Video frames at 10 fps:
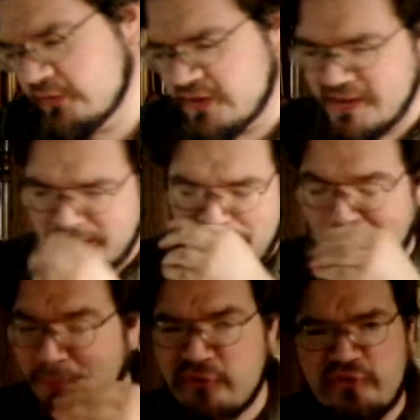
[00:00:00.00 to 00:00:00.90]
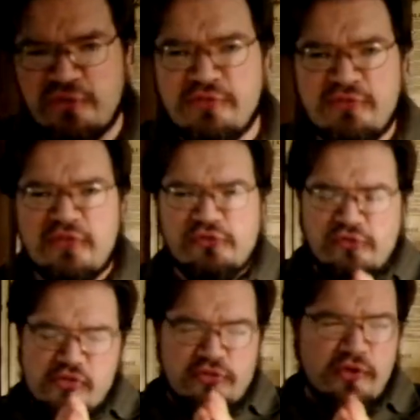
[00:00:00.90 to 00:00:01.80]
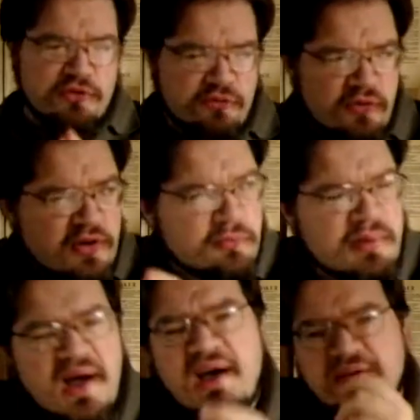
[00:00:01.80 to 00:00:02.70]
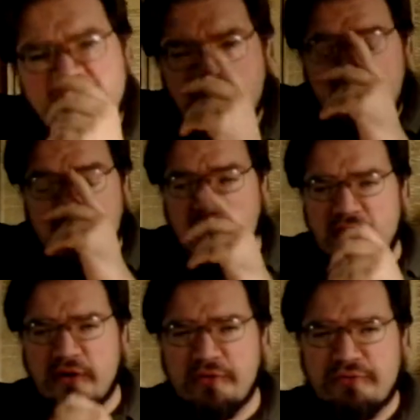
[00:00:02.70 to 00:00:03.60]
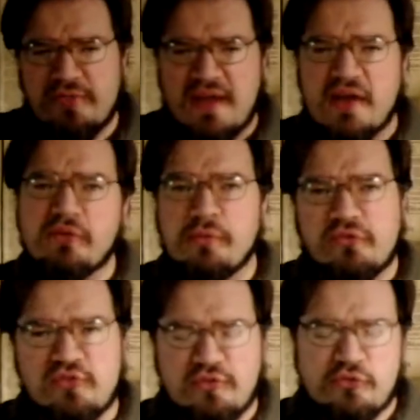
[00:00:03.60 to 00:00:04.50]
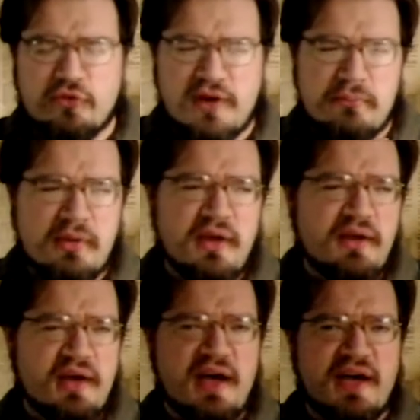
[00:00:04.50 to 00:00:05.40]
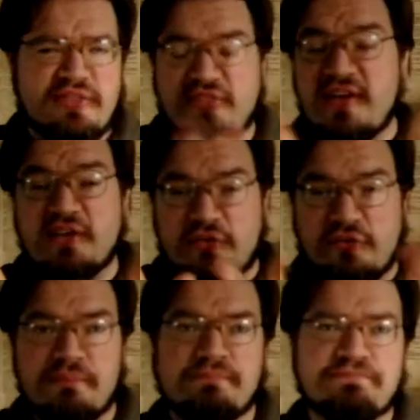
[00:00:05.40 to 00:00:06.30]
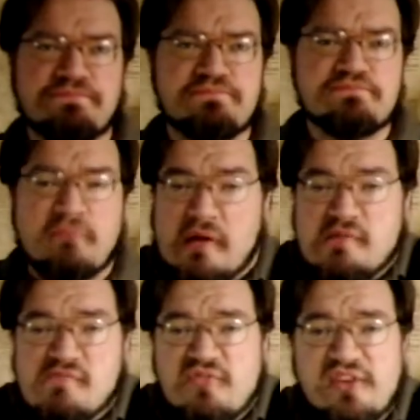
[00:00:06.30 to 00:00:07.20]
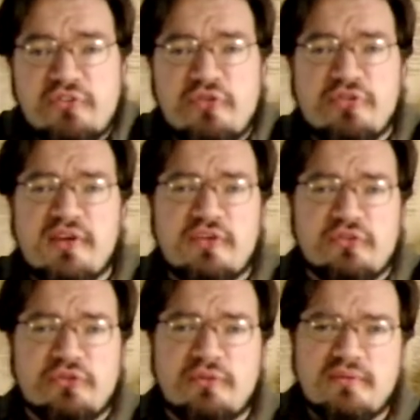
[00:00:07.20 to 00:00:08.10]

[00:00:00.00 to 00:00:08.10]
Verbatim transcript: Okay, I'm Aussie Griffin. This is the third and final part uh, of the elements of a dream. Uh, things. Things are things.